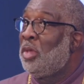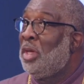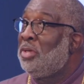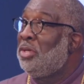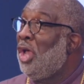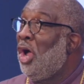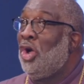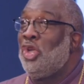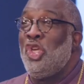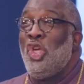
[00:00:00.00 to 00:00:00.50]

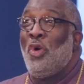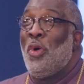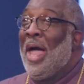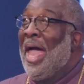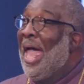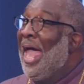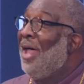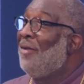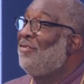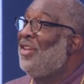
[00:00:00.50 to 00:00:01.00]
No, you
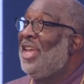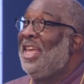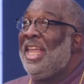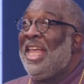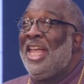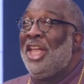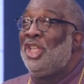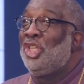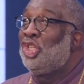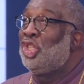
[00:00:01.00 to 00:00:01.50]
haven't
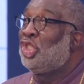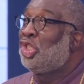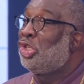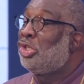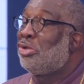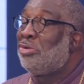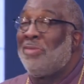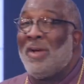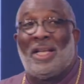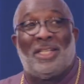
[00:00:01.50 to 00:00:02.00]

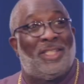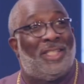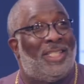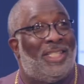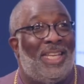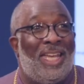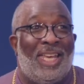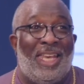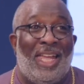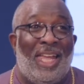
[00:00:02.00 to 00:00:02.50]

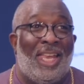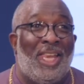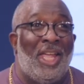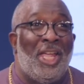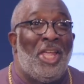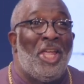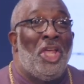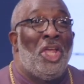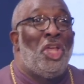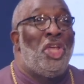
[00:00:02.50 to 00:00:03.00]
entrusted it.
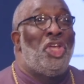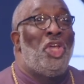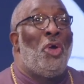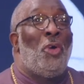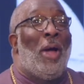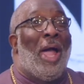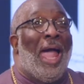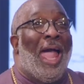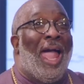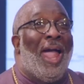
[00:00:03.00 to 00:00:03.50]
You
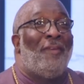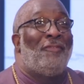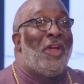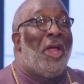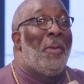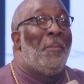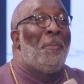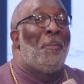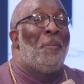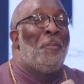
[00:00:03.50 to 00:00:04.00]

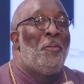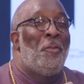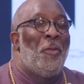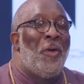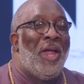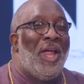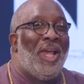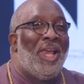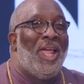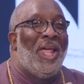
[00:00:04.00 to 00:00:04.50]
haven't
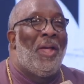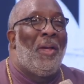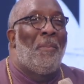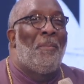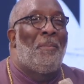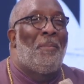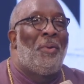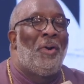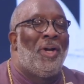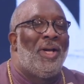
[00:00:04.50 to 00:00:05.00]
really
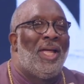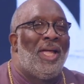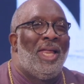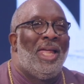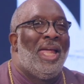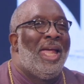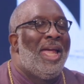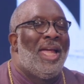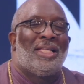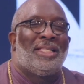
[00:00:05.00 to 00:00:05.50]
put it.
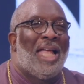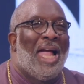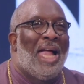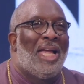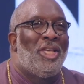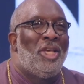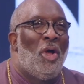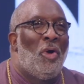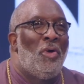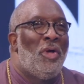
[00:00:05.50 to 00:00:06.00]
Here's how I
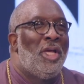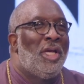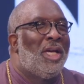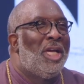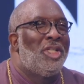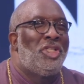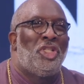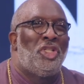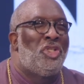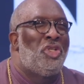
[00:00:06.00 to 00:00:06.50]
know,
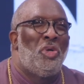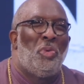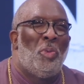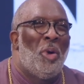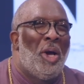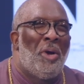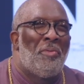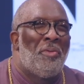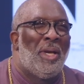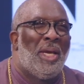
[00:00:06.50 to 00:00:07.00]
because you're too
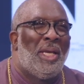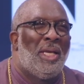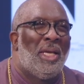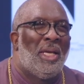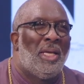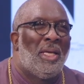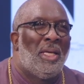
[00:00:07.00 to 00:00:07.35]
worried.